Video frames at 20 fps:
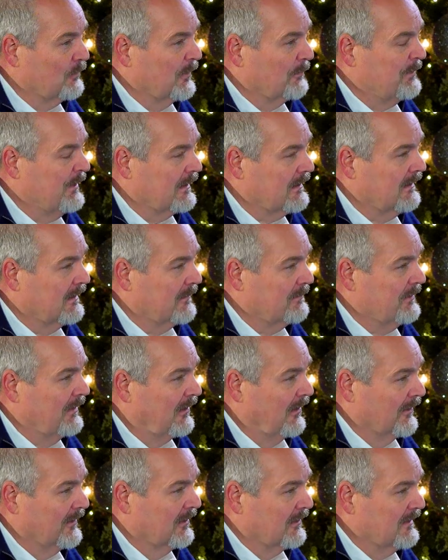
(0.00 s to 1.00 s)
pick up
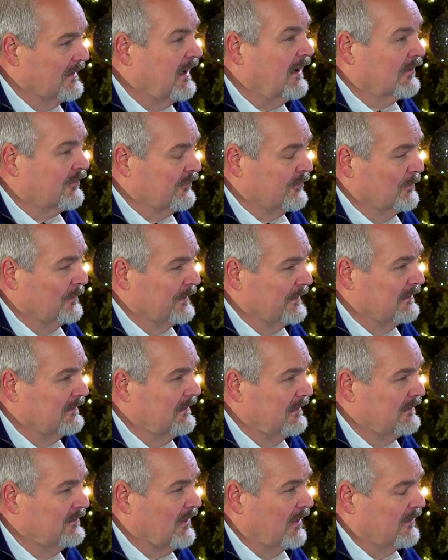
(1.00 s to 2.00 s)
on our next one,
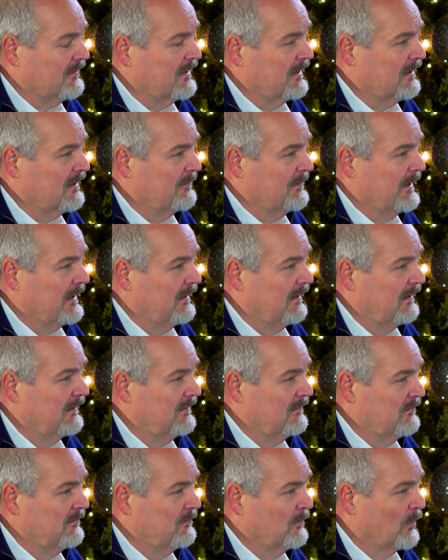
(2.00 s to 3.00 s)
talking
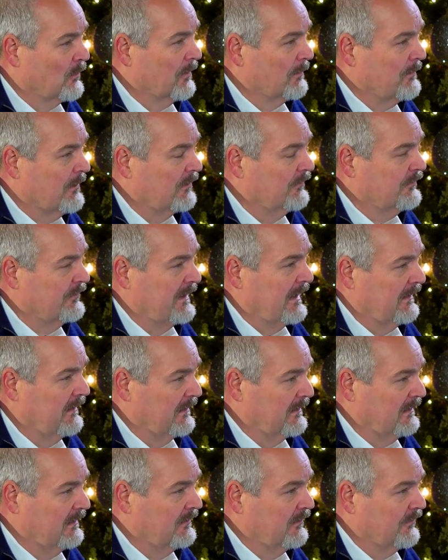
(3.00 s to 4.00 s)
about more
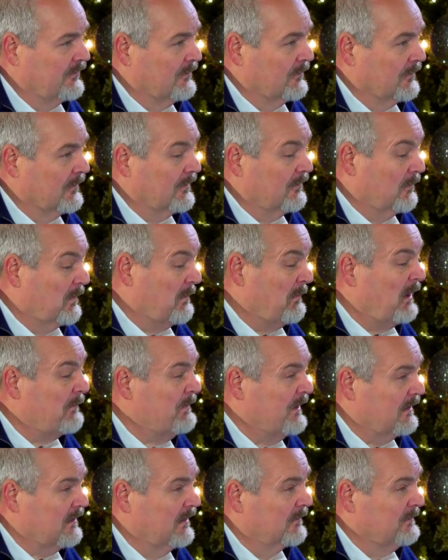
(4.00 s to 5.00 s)
personality disorder. We may
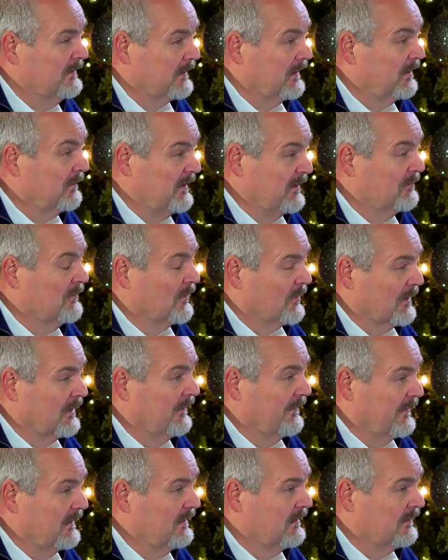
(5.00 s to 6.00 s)
pick up a little bit more
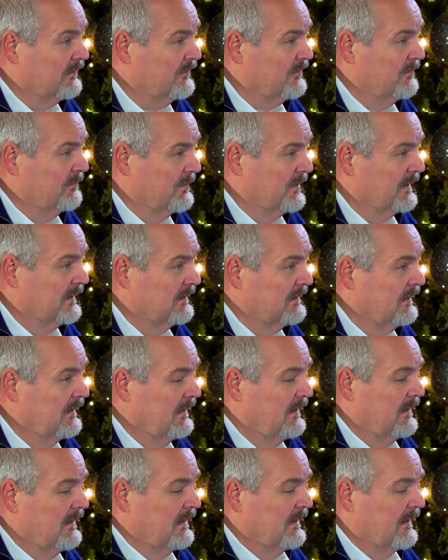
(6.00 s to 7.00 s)
on this, but
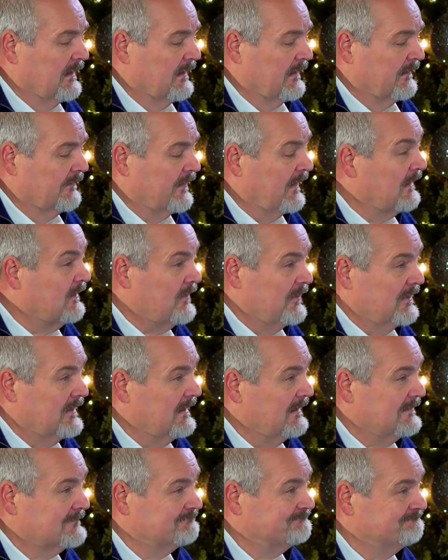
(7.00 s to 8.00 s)
thank you again.